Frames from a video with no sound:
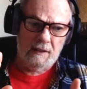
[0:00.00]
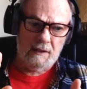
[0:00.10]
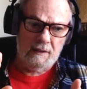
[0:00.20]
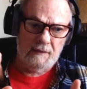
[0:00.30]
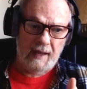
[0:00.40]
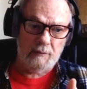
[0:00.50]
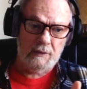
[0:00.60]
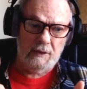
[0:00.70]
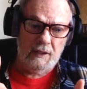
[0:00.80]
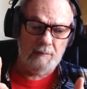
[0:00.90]
uh, that
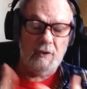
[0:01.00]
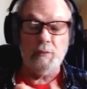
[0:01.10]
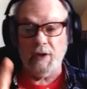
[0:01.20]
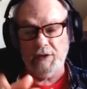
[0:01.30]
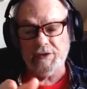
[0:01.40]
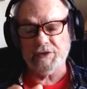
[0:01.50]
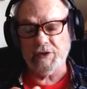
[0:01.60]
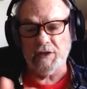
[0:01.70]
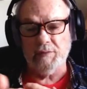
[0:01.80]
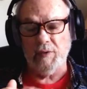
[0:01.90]
one and the one I just
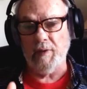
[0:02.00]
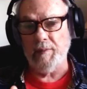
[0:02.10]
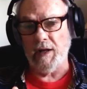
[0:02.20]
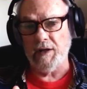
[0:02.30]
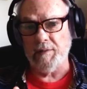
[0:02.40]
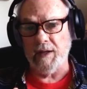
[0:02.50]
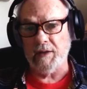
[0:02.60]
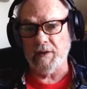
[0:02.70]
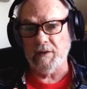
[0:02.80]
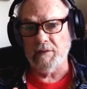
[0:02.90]
talked about, my Melody
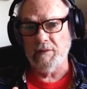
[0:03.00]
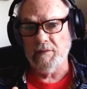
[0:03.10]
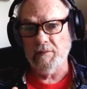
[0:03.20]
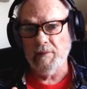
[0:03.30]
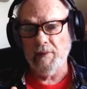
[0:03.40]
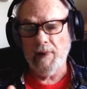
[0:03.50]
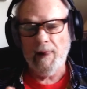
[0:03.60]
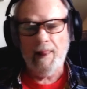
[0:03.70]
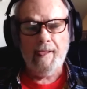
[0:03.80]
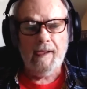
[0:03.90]
Maker,
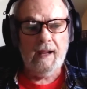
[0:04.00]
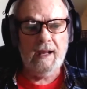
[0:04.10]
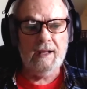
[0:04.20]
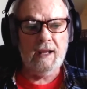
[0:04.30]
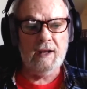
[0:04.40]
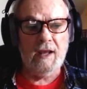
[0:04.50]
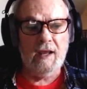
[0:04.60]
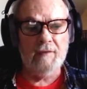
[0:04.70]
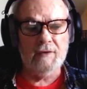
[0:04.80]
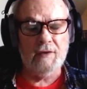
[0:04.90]
and and I
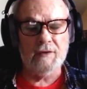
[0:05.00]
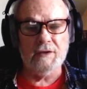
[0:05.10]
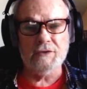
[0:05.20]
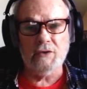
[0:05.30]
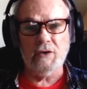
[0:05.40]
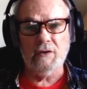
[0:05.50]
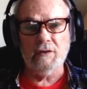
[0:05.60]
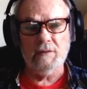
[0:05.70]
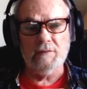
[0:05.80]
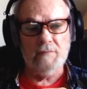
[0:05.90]
have another
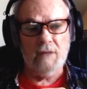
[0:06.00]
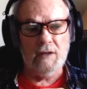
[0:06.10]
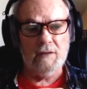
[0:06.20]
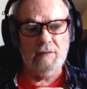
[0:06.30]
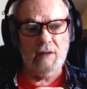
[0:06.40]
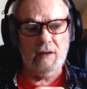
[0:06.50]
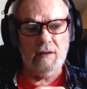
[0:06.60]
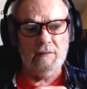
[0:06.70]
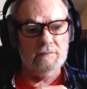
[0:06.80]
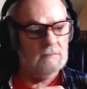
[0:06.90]
guitar, um, uh,
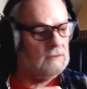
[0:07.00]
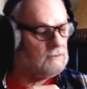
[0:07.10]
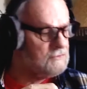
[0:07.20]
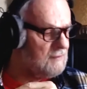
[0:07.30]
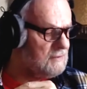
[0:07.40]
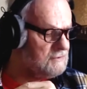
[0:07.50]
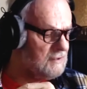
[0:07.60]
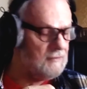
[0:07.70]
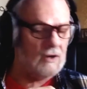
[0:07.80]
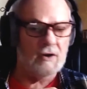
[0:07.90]
um, a
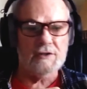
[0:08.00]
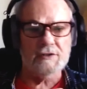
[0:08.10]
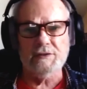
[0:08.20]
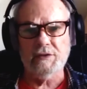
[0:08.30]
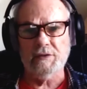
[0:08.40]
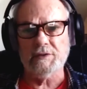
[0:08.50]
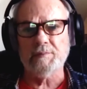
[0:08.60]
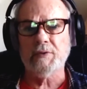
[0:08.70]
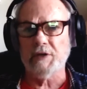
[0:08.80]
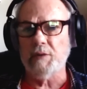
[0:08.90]
'77 Artisan too, that's
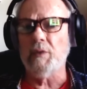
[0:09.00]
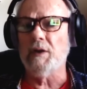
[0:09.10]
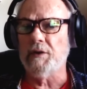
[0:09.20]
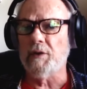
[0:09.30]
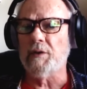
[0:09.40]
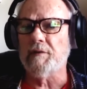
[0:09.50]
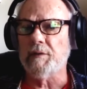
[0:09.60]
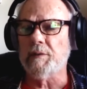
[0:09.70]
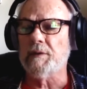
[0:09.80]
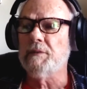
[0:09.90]
pretty well known
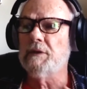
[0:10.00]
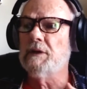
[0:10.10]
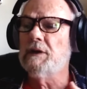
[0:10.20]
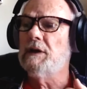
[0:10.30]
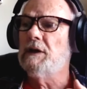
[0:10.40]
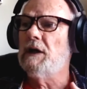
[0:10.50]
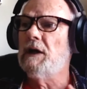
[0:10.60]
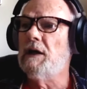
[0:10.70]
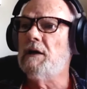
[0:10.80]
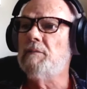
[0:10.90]
everywhere.
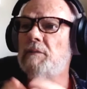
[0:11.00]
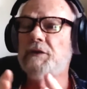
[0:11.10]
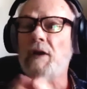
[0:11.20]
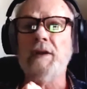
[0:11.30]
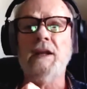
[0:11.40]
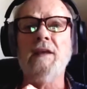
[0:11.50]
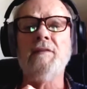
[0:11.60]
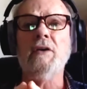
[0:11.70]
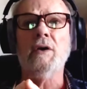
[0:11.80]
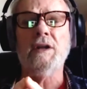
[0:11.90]
Uh, I mean,
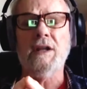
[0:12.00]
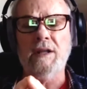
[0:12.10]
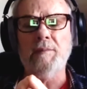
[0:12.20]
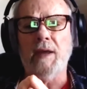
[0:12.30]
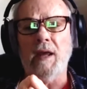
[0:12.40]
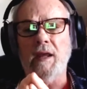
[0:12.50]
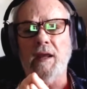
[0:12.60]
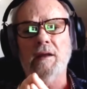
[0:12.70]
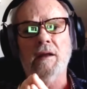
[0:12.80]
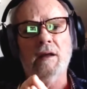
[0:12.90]
even on
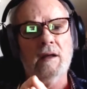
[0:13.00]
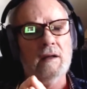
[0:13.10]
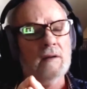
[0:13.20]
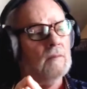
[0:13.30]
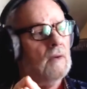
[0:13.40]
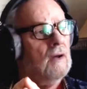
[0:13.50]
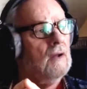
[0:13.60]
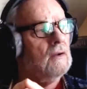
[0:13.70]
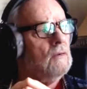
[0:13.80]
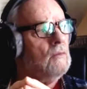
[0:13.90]
eBay, um,
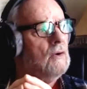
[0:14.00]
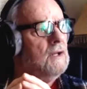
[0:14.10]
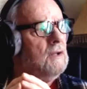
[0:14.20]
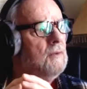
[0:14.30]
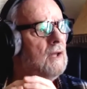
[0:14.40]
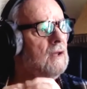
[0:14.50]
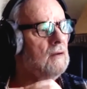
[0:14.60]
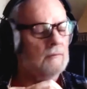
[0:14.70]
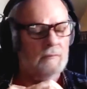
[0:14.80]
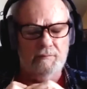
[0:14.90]
I'll go on eBay, uh,